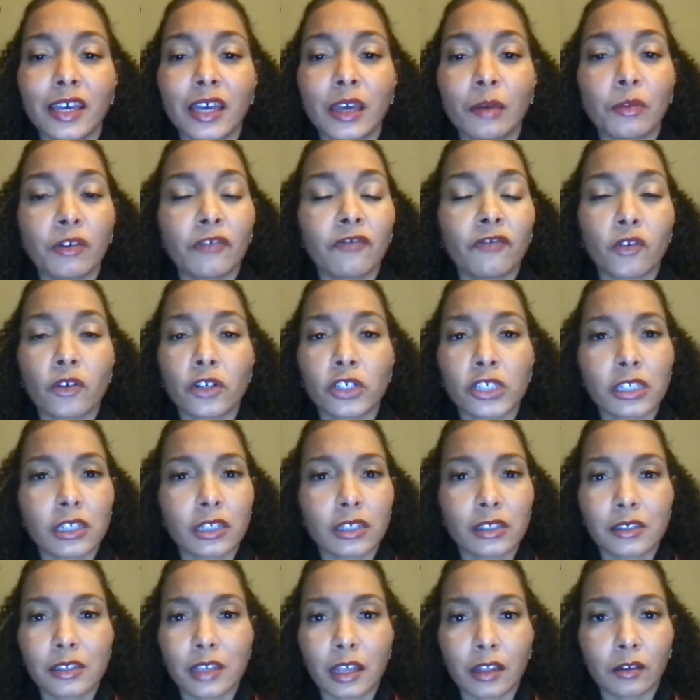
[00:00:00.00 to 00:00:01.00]
And before she
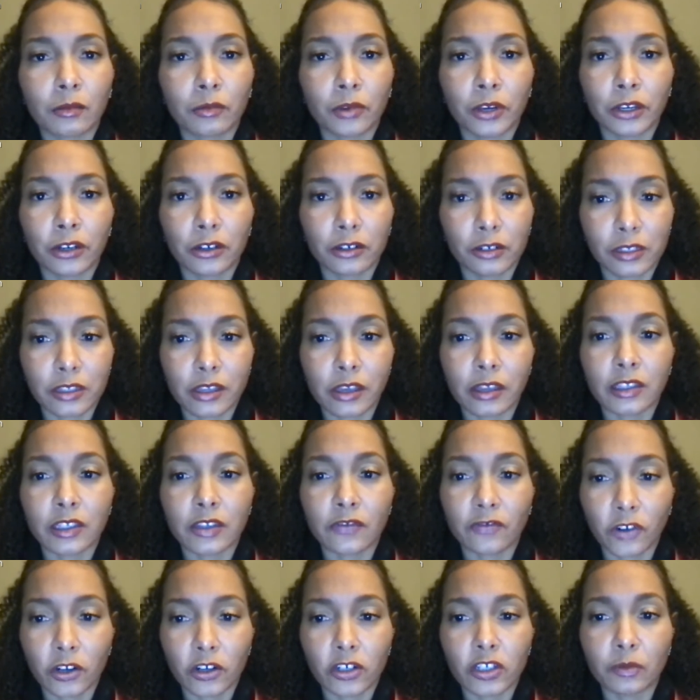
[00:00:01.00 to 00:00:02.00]
could celebrate her
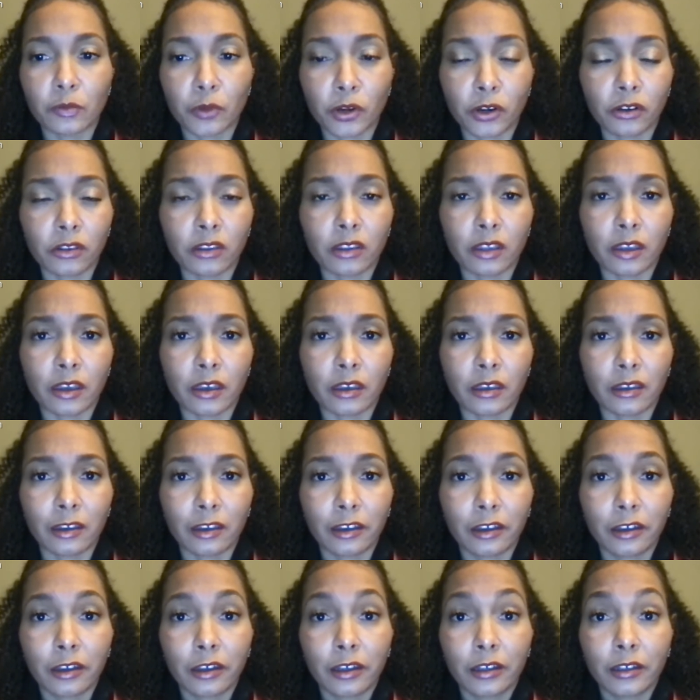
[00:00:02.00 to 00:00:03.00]
son's first birthday,
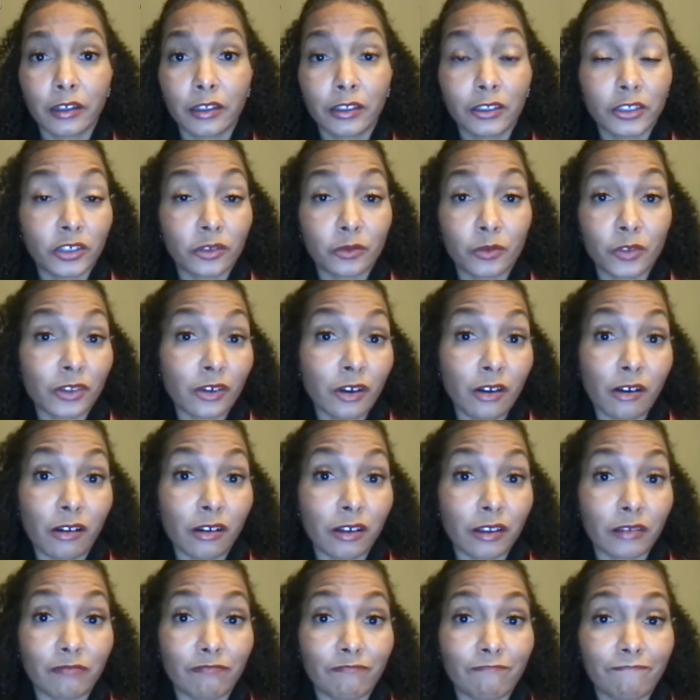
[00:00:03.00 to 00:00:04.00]
she was
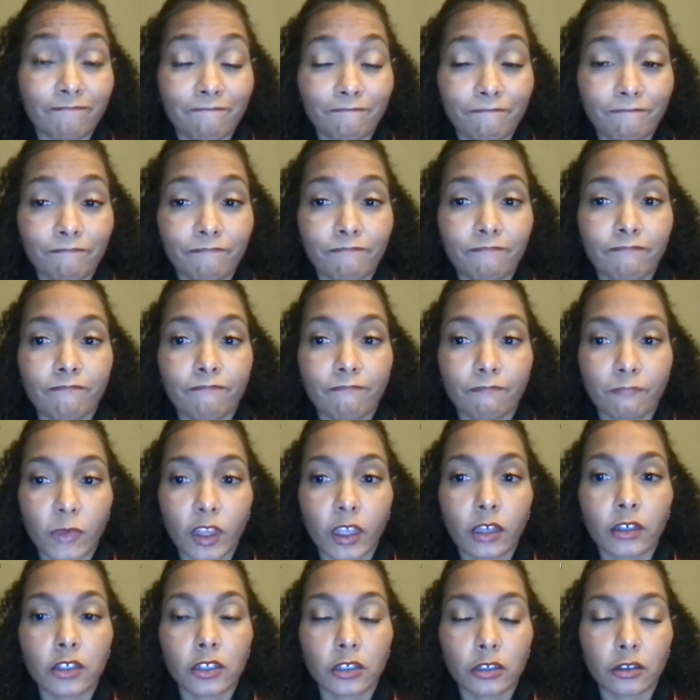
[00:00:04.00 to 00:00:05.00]
gone.
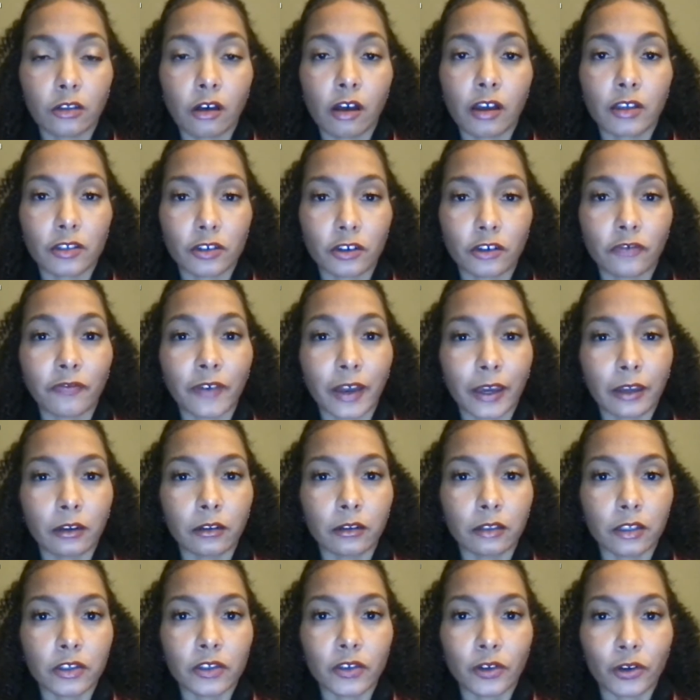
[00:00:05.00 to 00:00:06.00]
She lost her fight
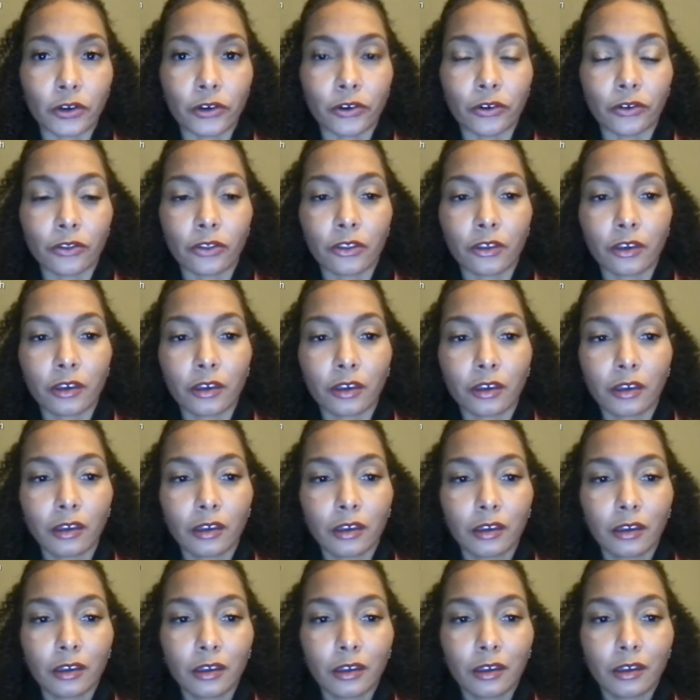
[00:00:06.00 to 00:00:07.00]
on this earth.
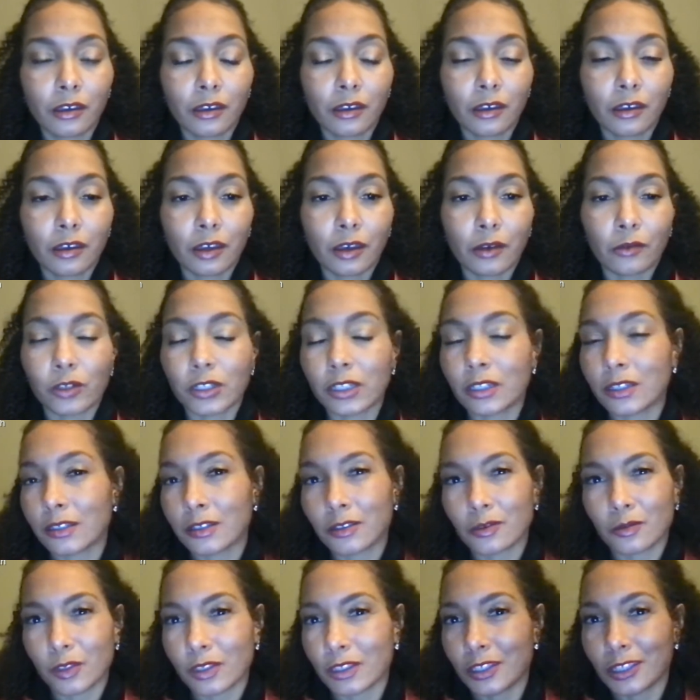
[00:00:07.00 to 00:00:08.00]
I wish
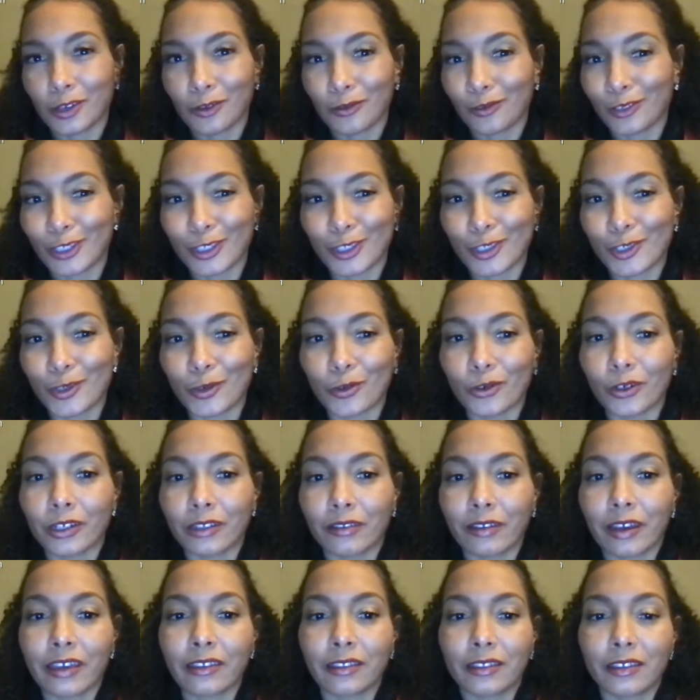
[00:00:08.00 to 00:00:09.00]
this was the only
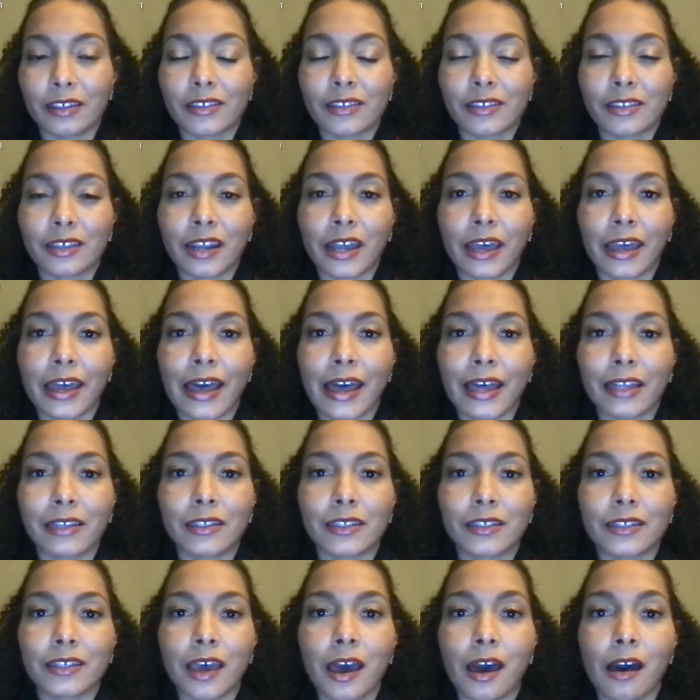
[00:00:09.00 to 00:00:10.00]
story like this that I had
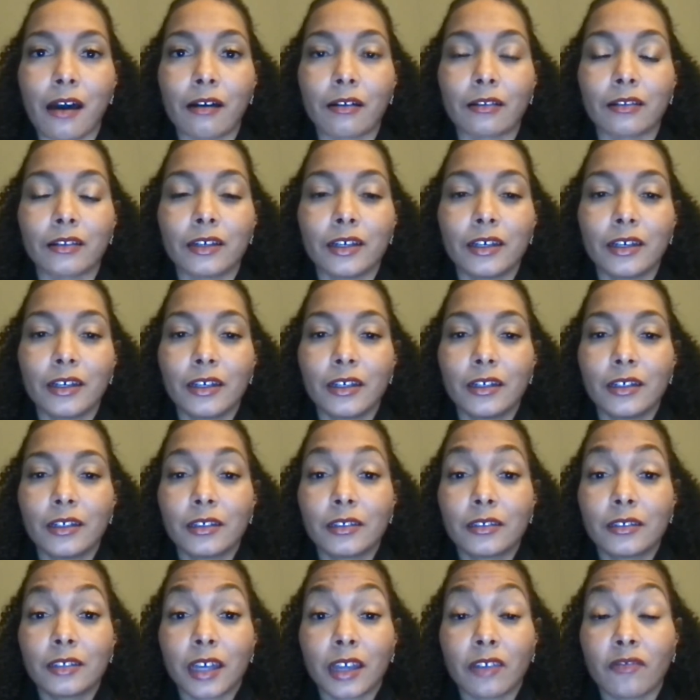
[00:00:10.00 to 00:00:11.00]
to tell.
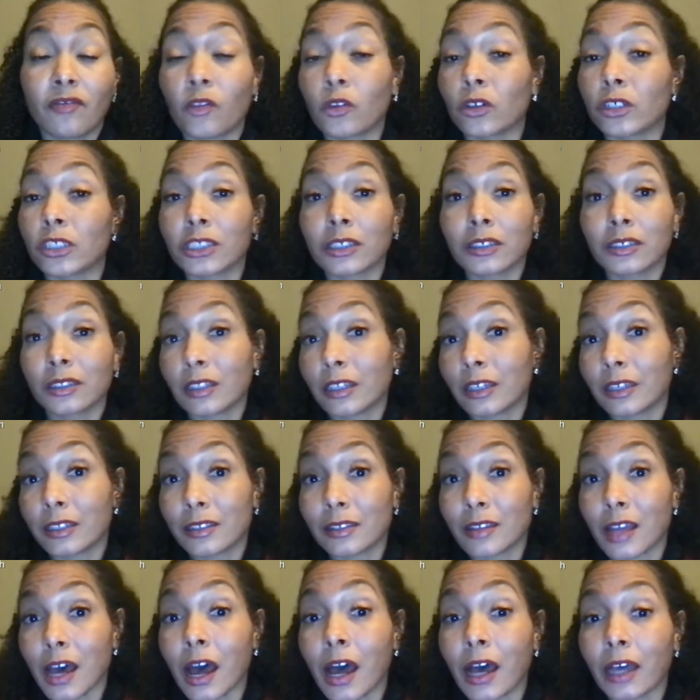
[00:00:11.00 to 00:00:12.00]
Unfortunately,
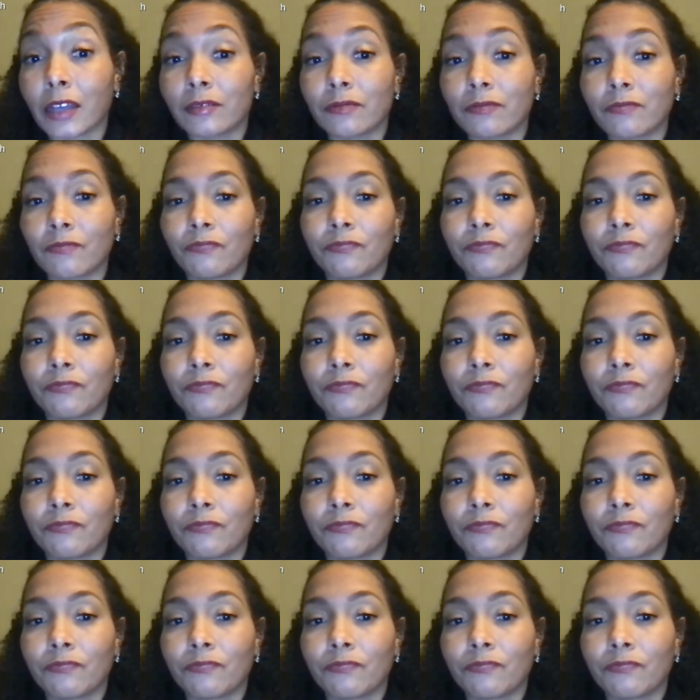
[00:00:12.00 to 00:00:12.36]
it's not.